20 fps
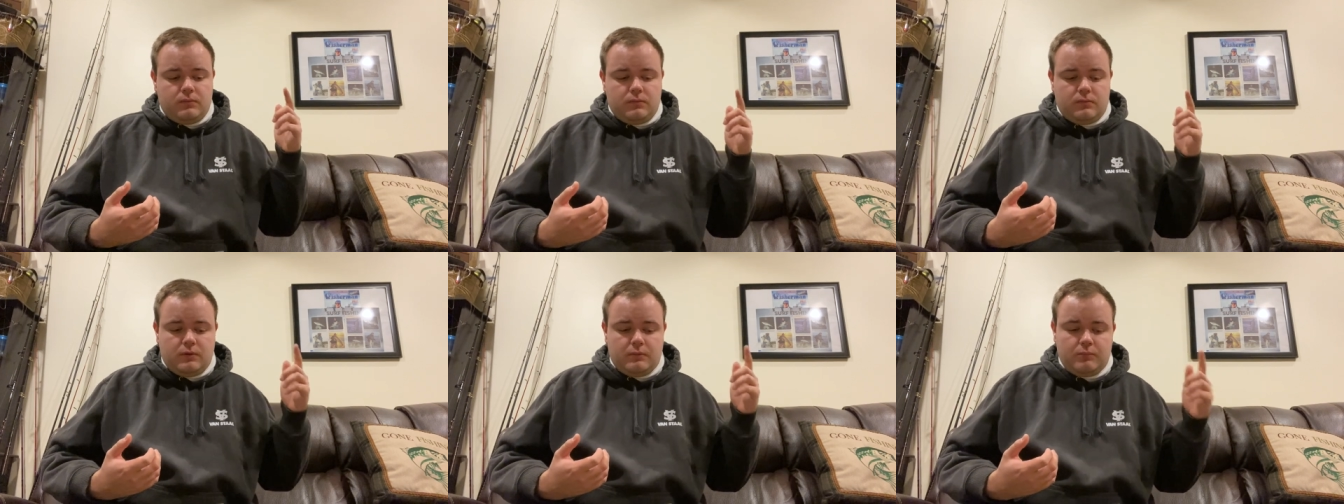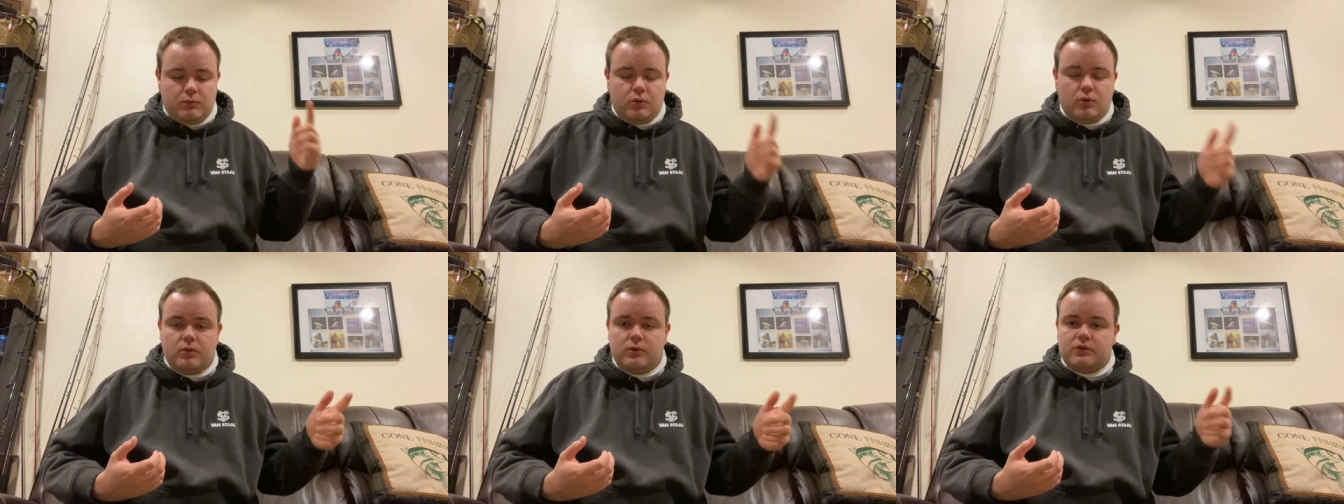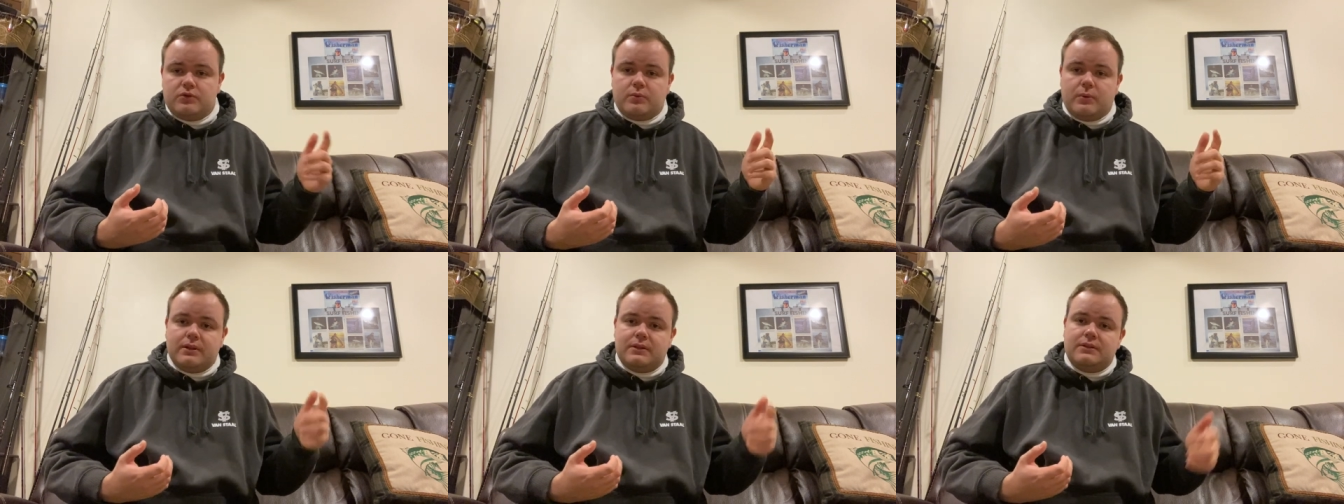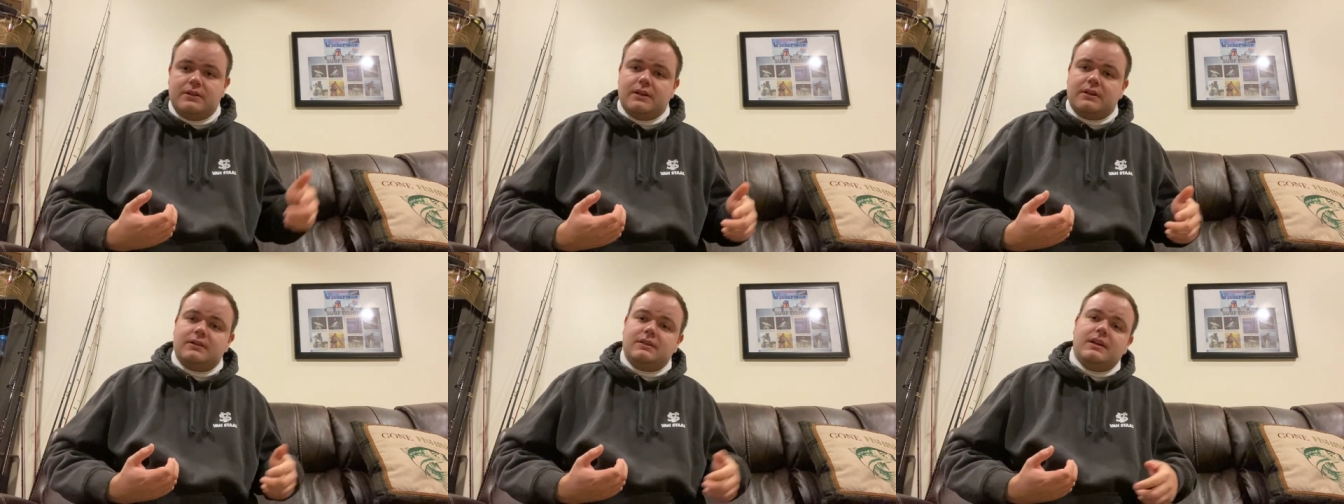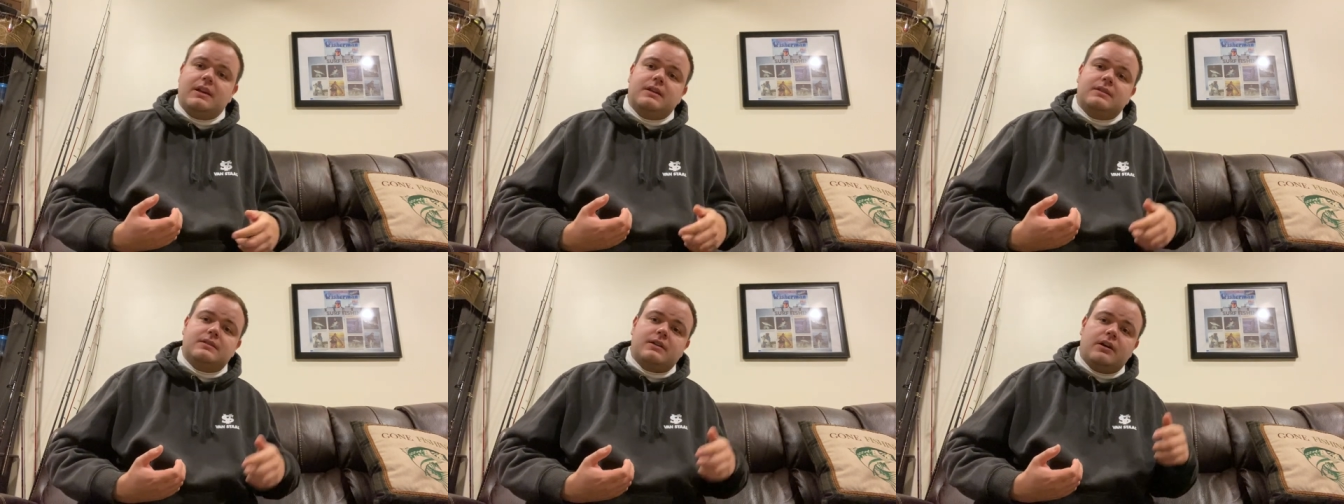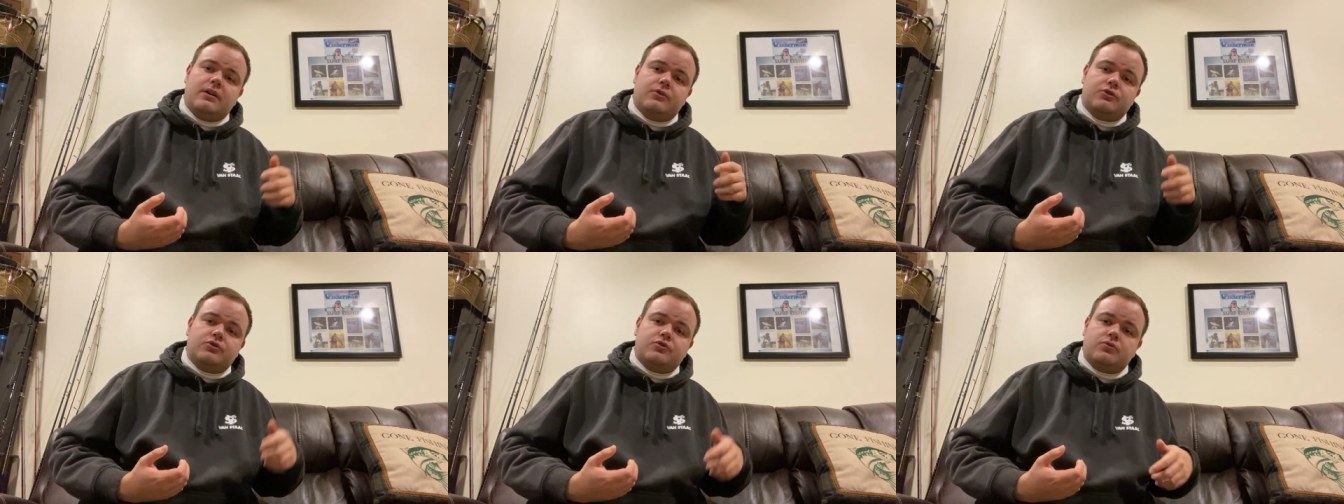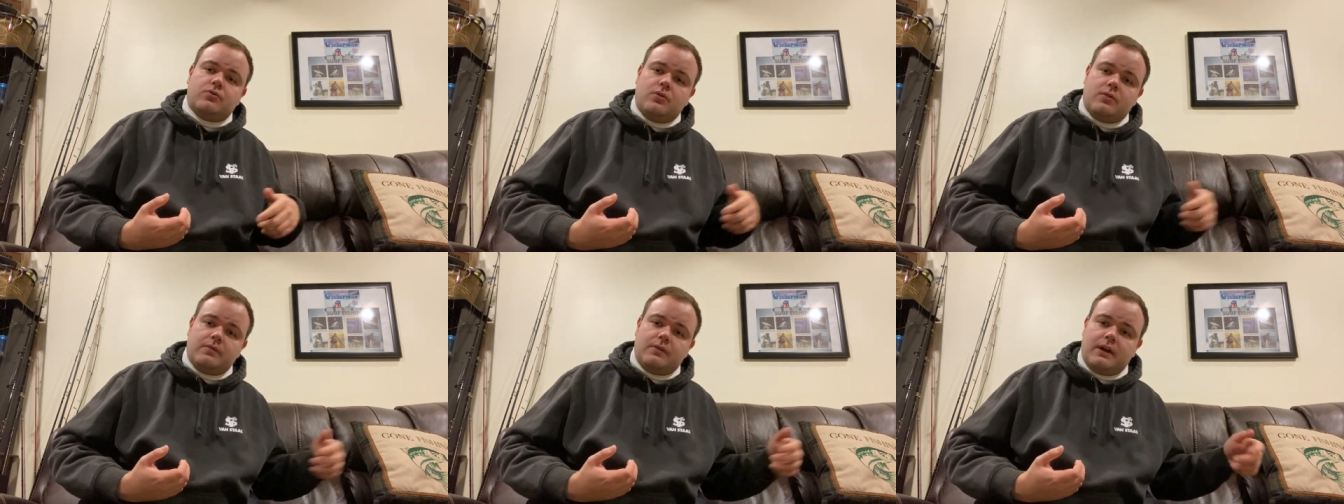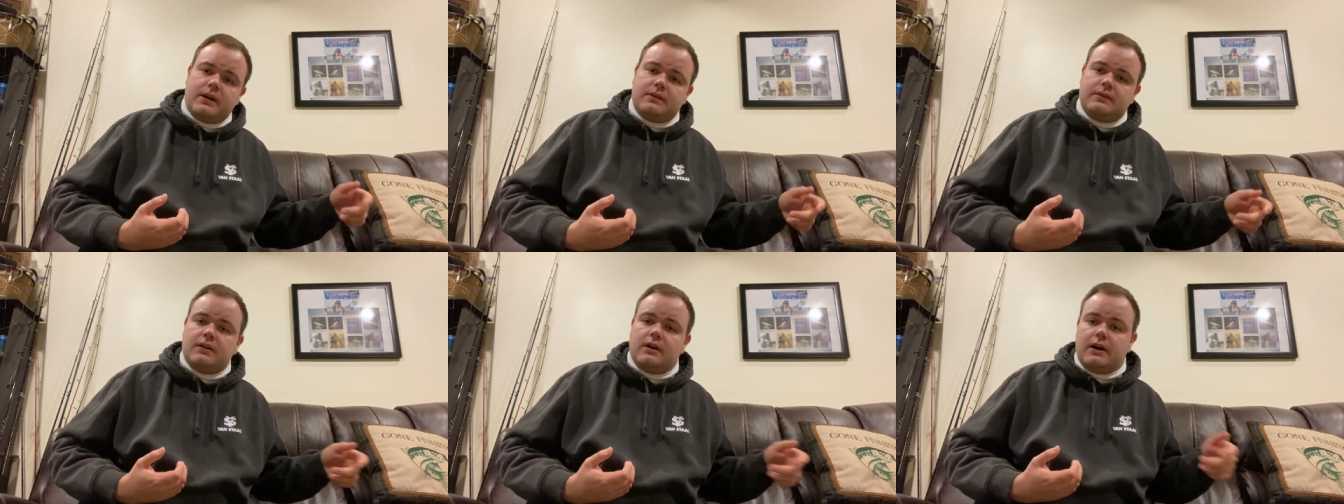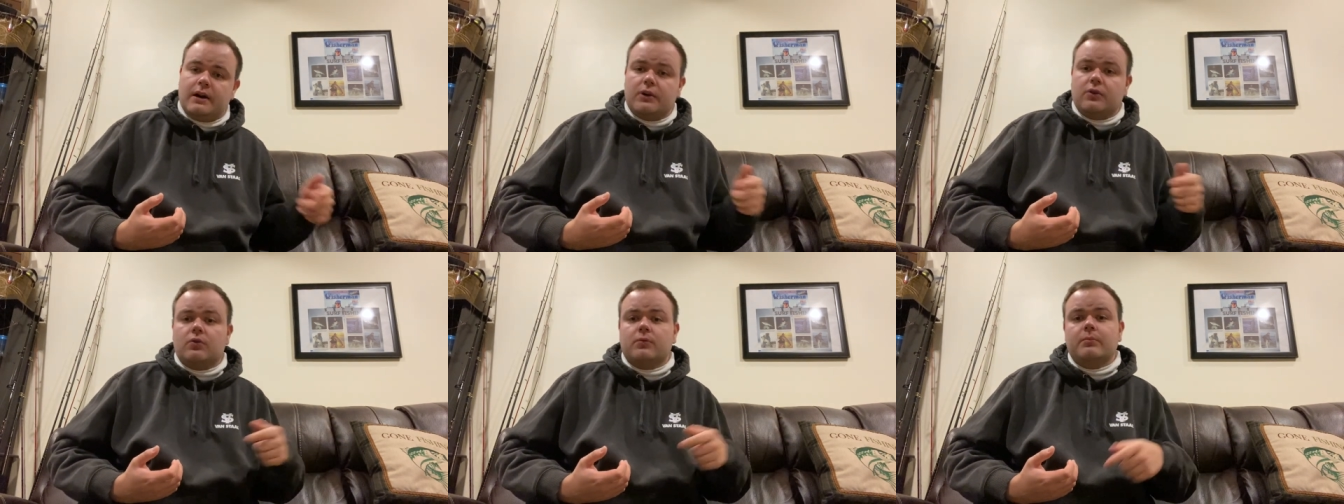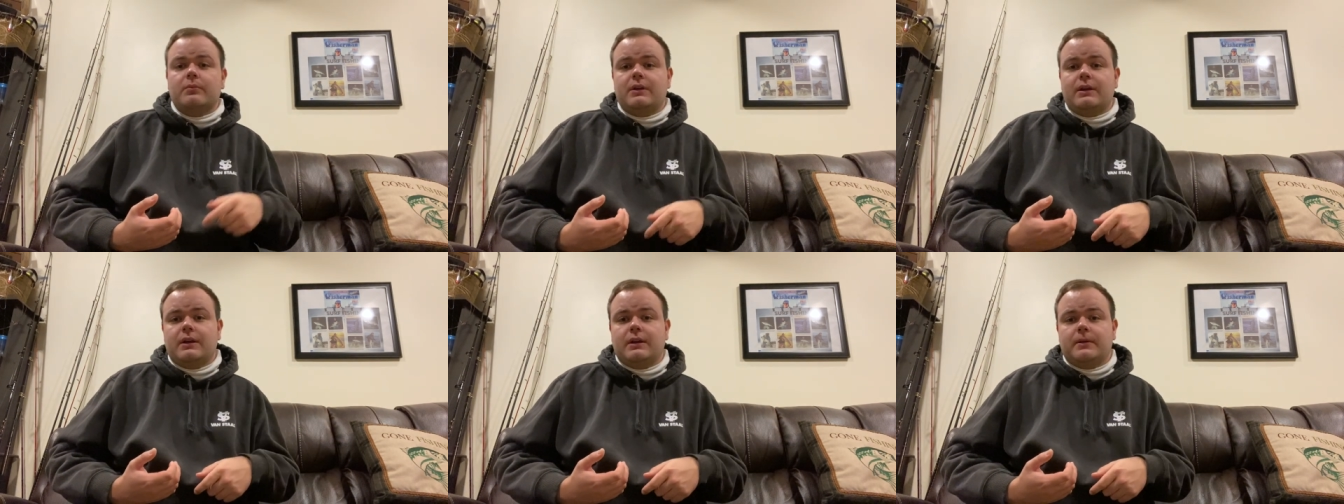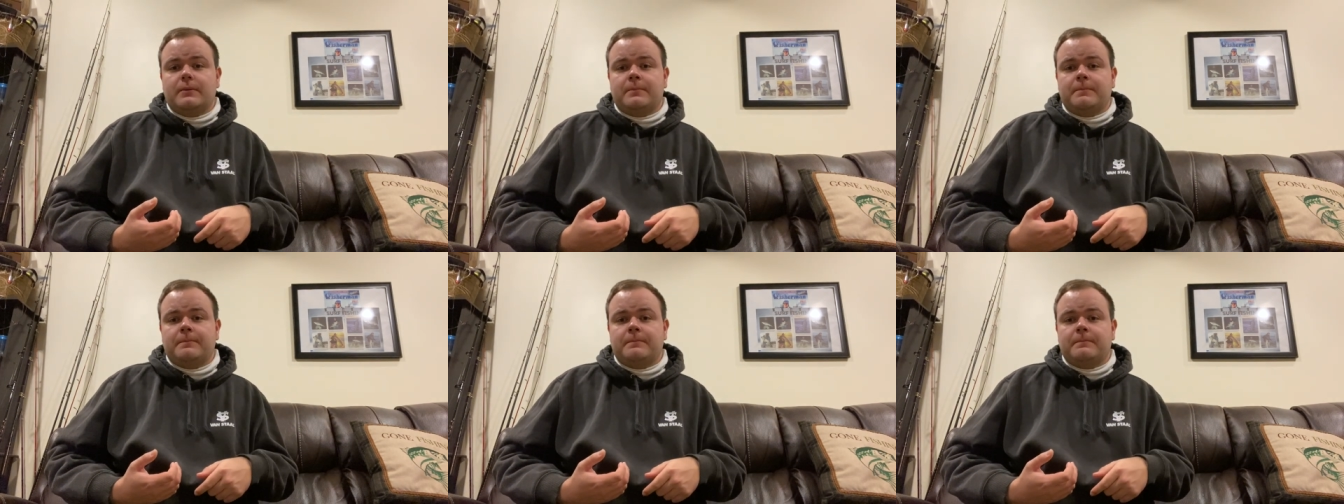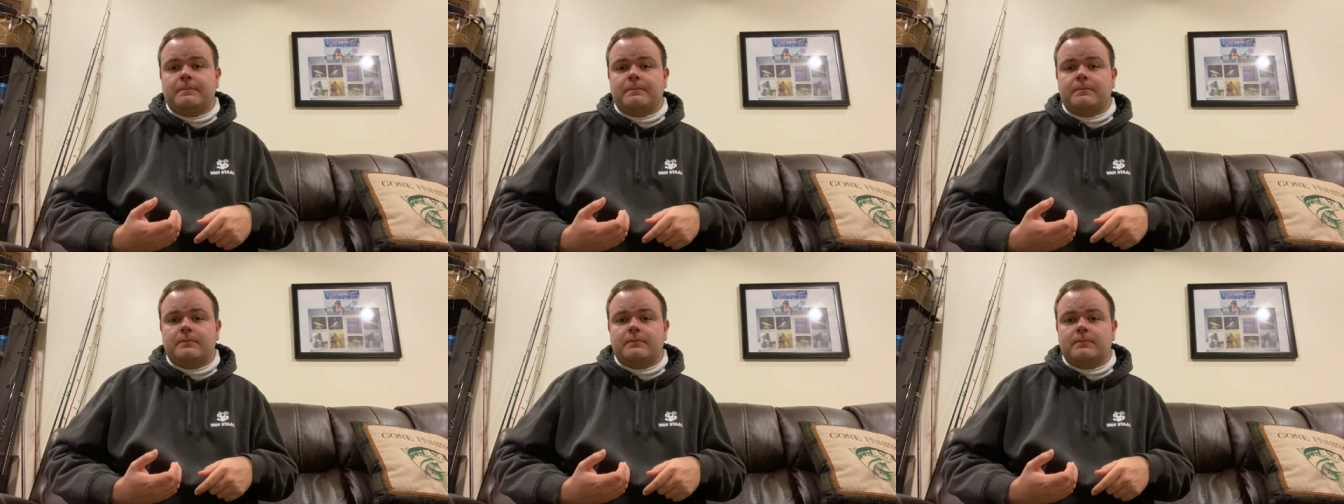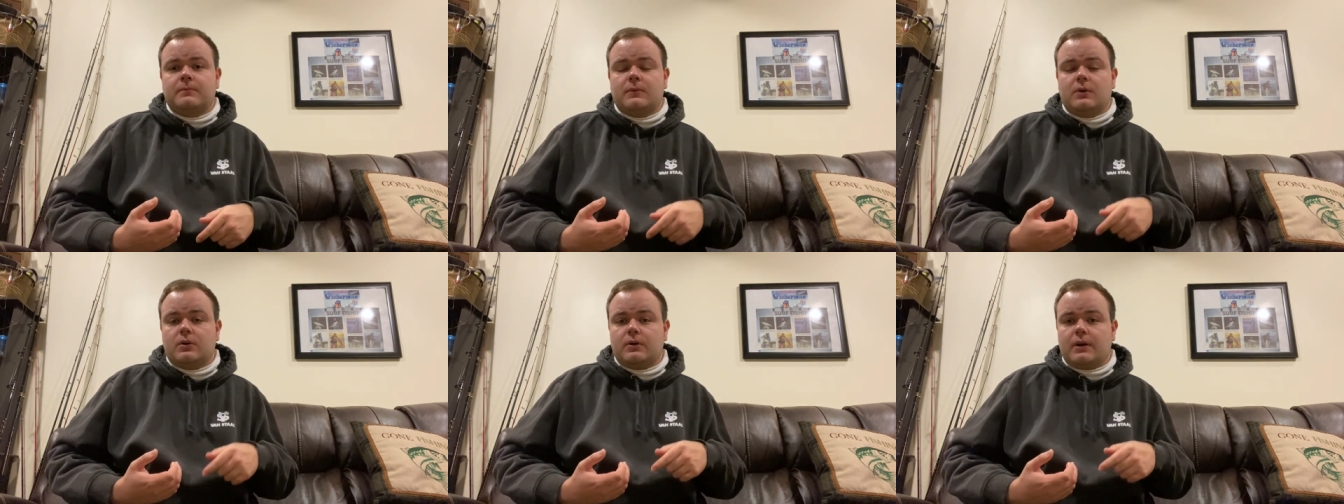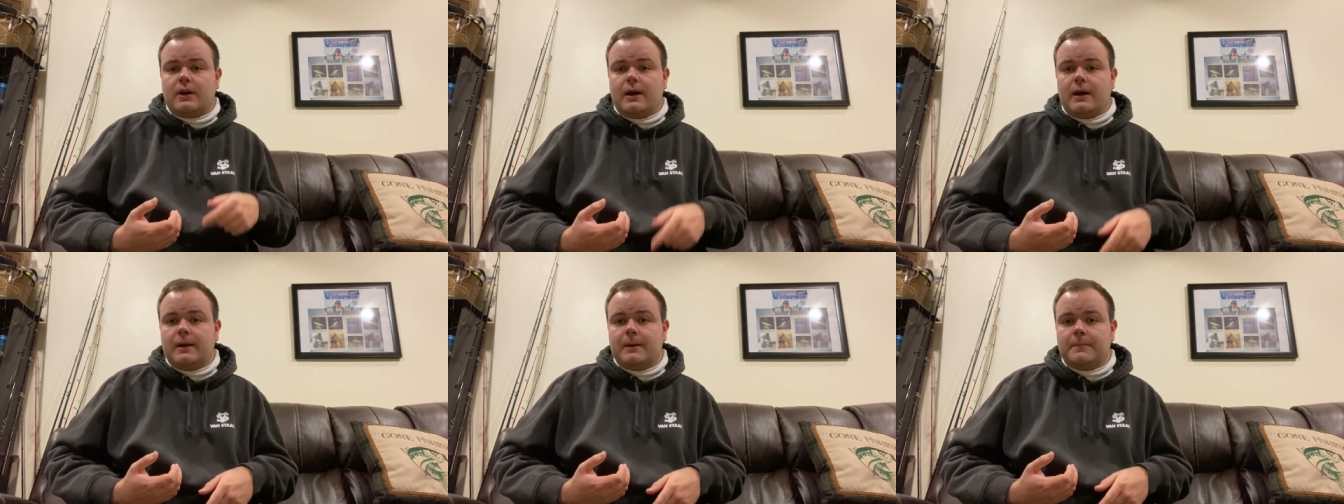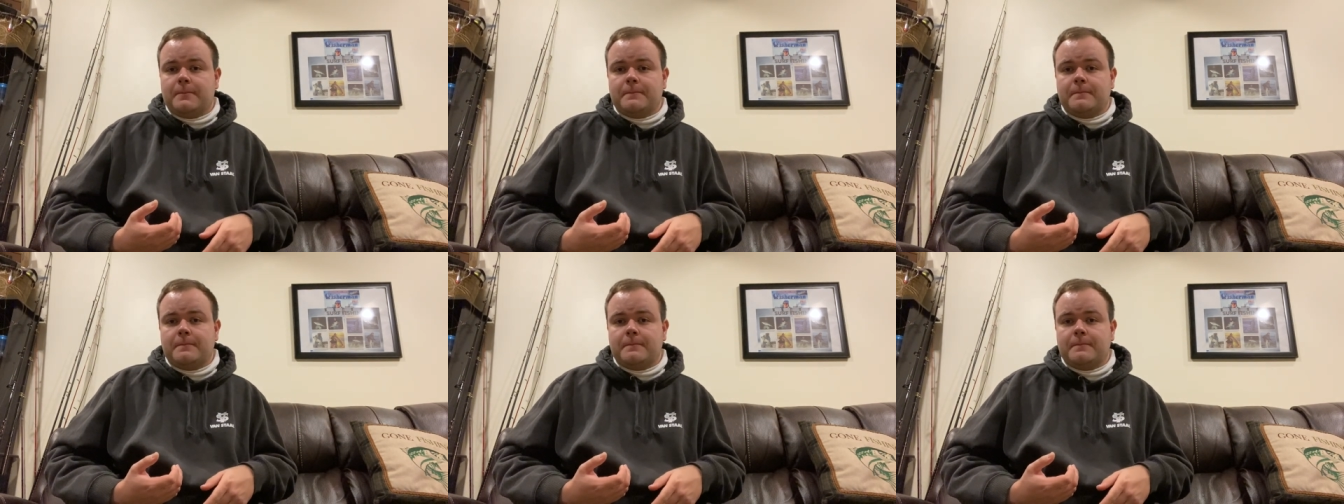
the moon is what dictates how strong that tide will be. Okay?